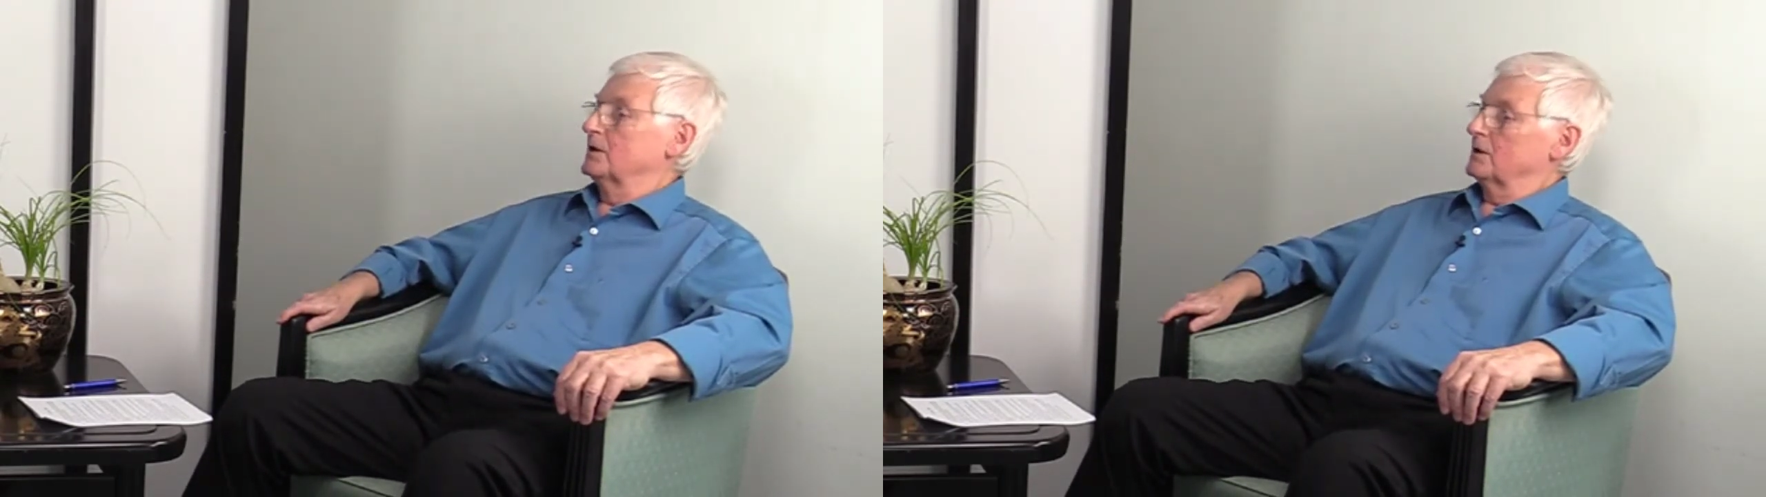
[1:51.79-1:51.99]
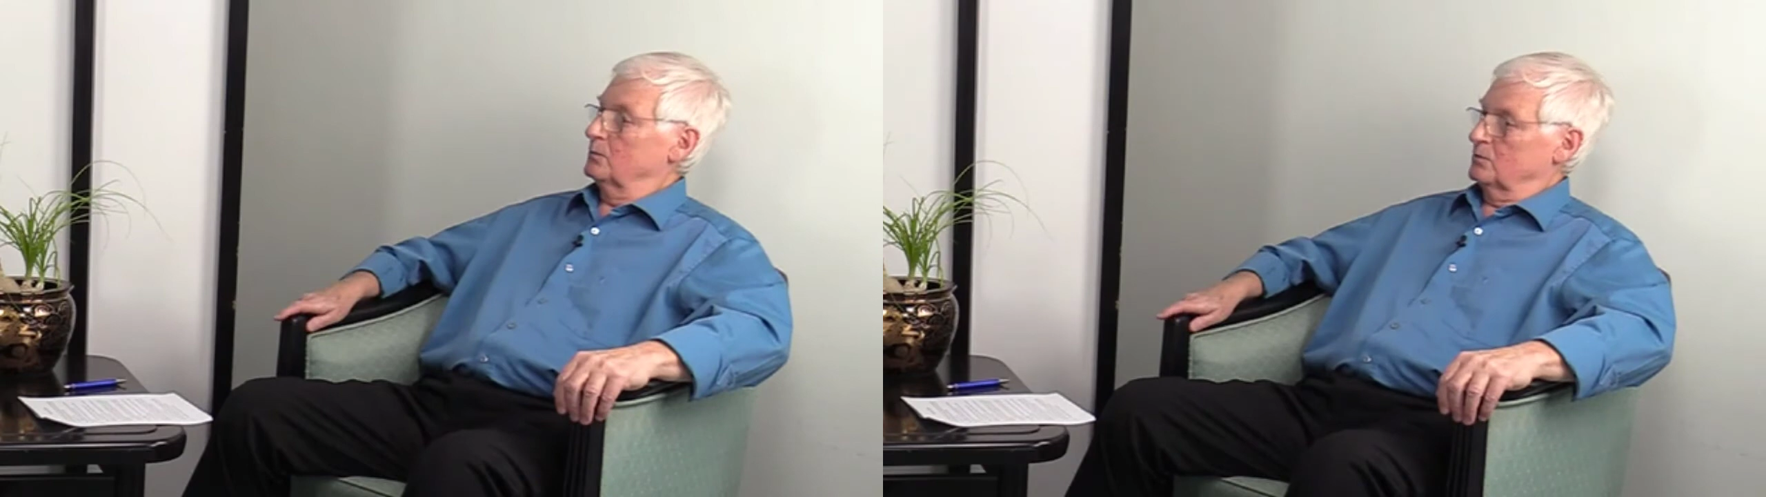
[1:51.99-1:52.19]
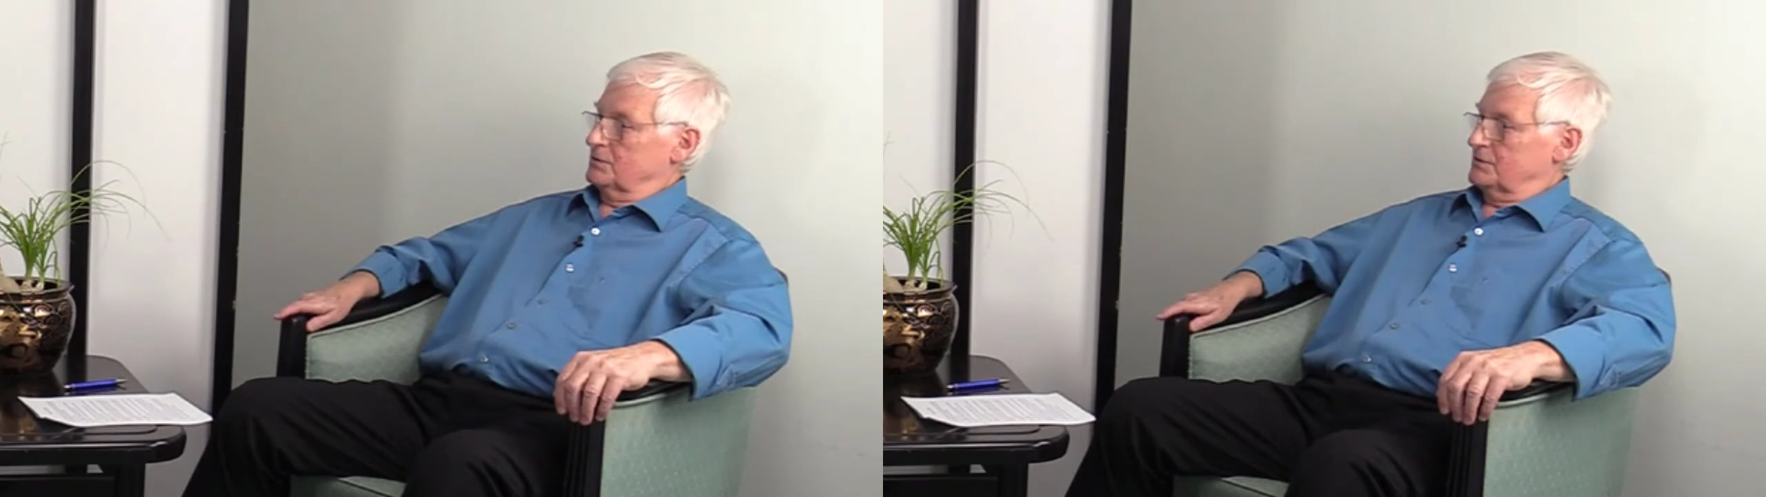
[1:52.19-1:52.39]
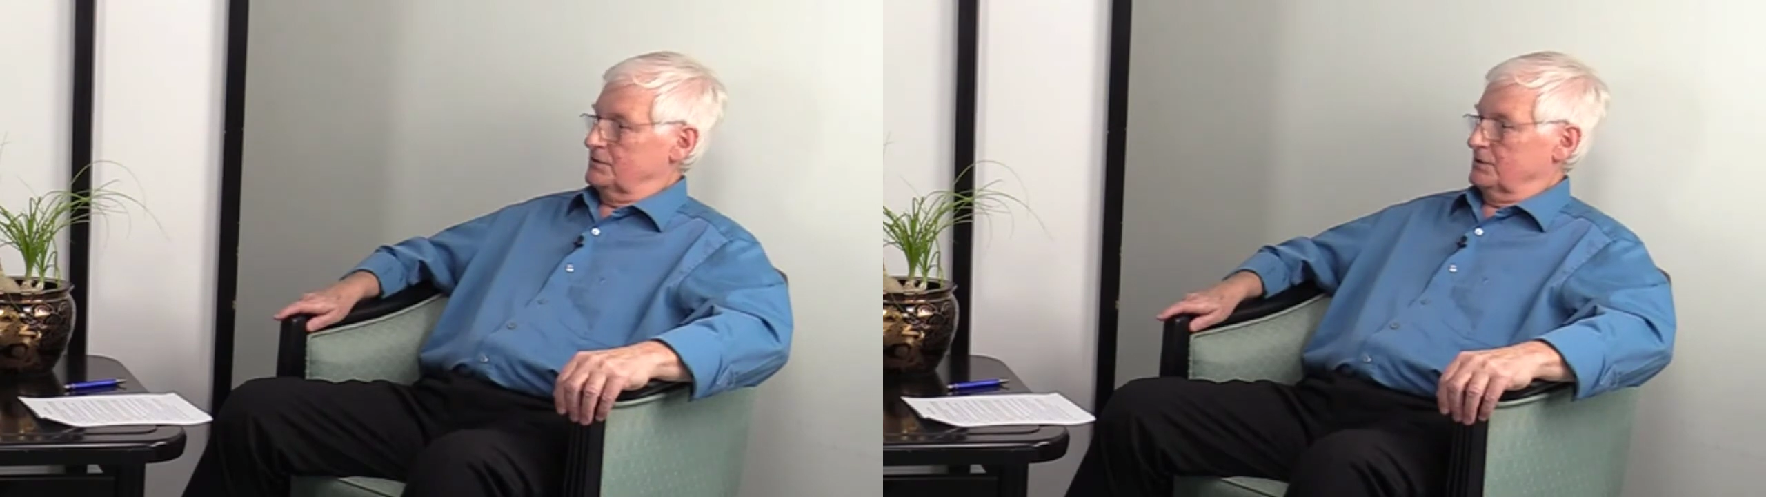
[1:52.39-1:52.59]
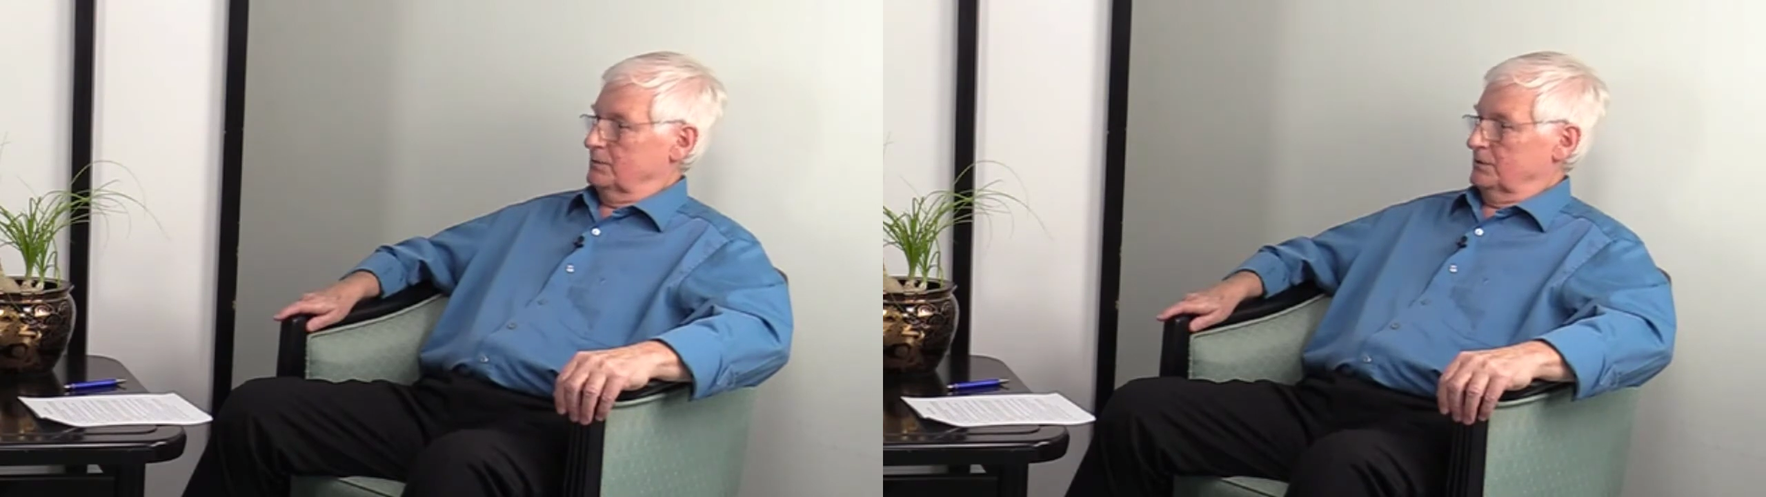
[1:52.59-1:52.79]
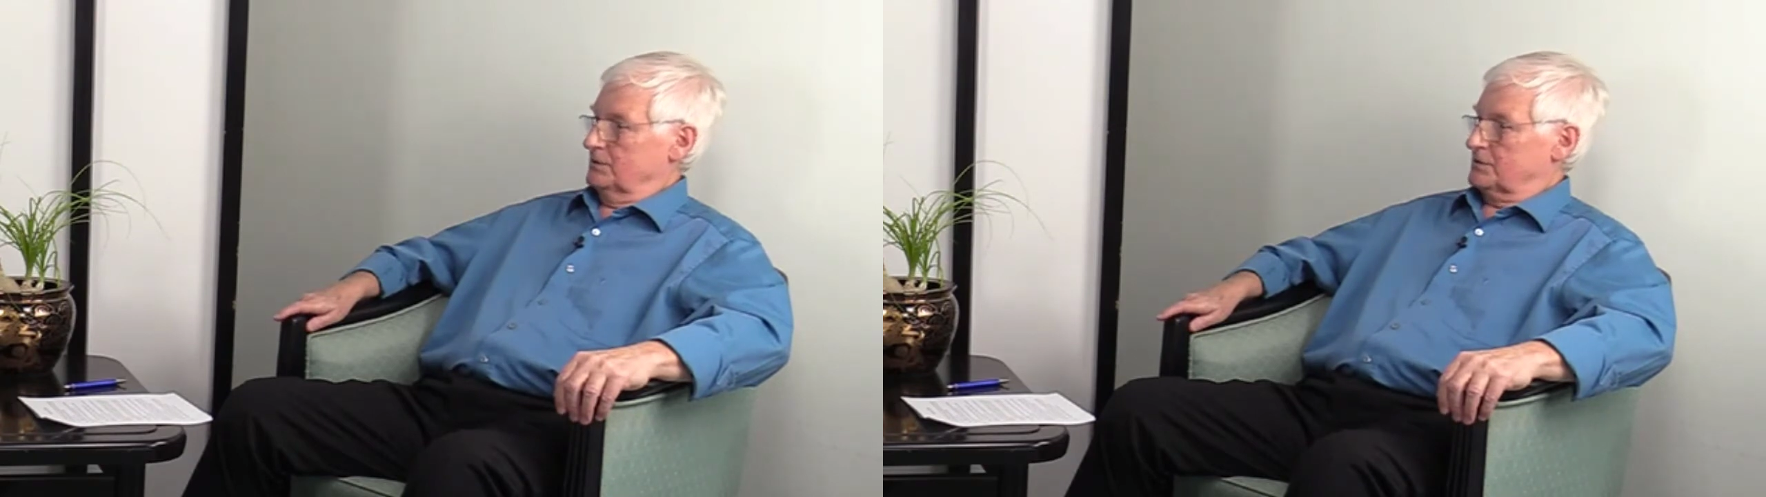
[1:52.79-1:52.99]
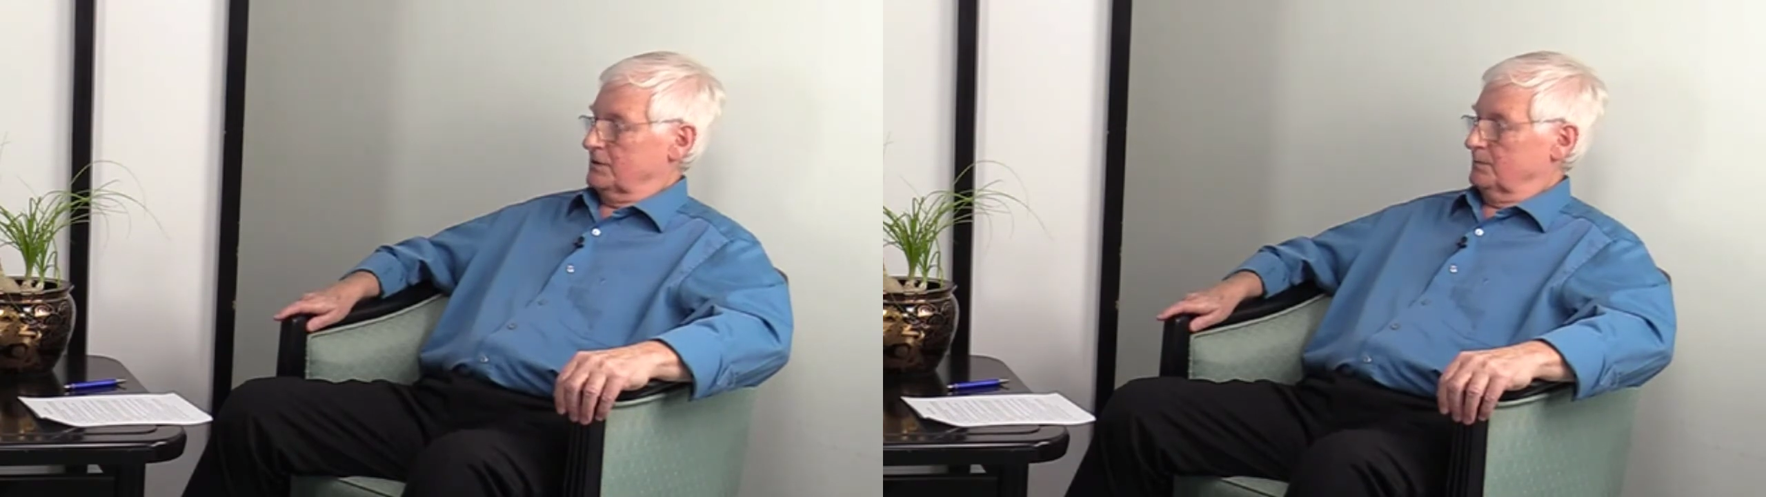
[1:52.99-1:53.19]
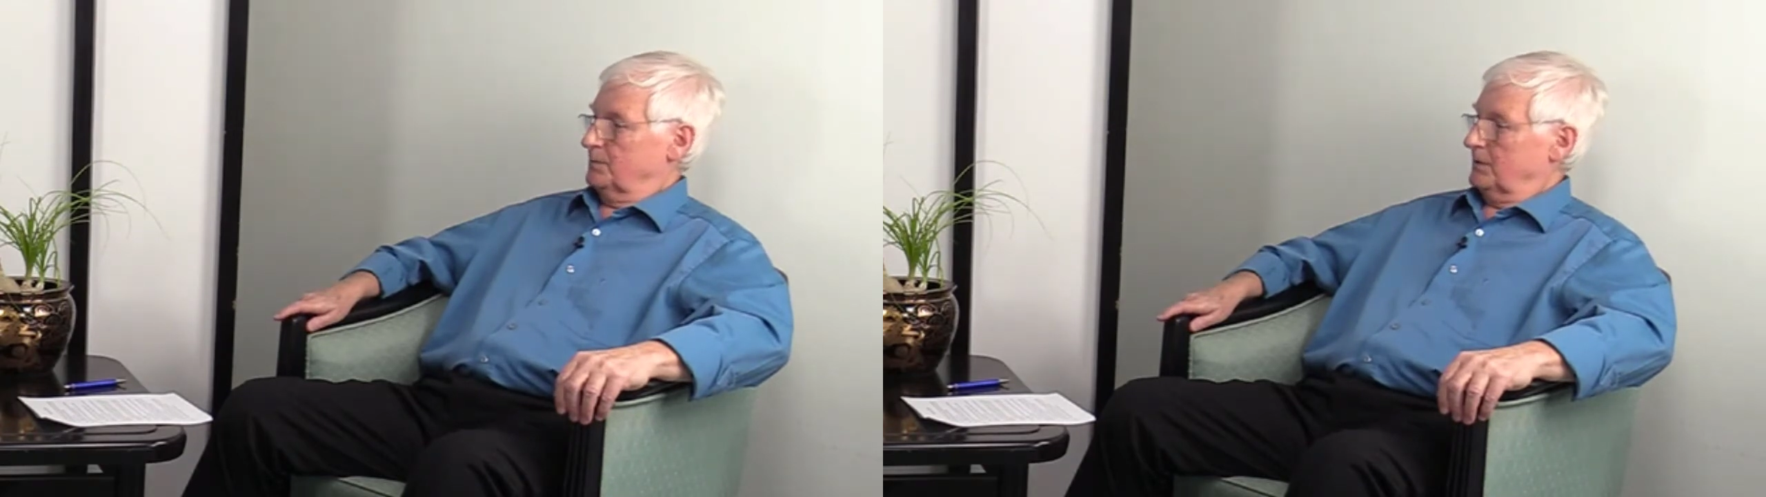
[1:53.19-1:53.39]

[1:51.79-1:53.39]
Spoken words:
I wanted to understand